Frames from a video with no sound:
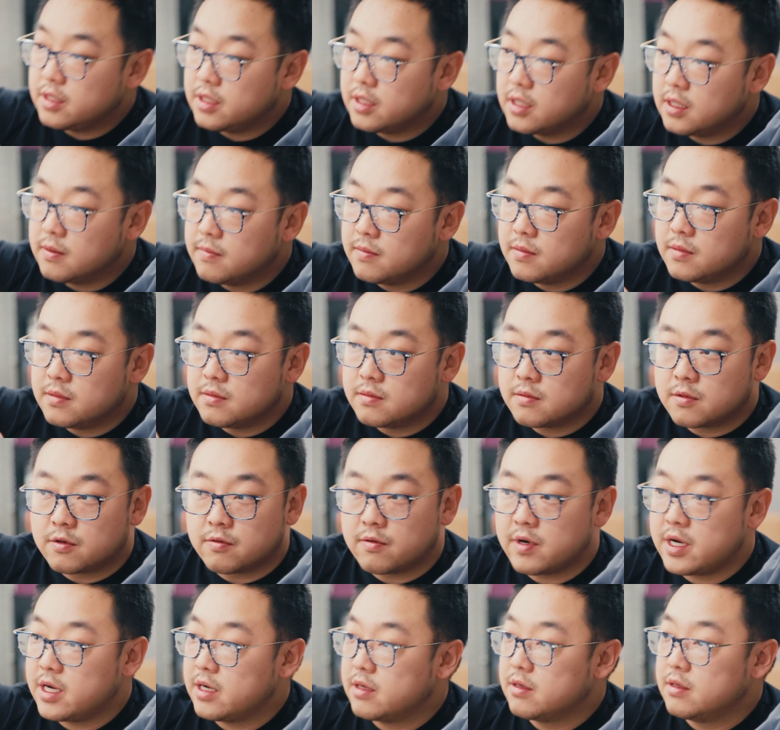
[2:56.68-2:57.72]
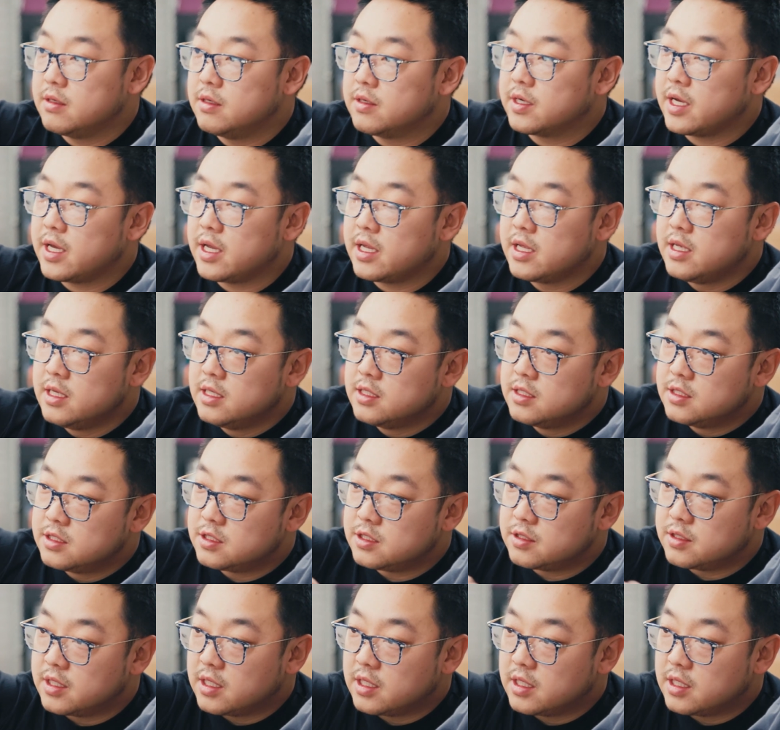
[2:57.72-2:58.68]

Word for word: they're going to feel like they're able to design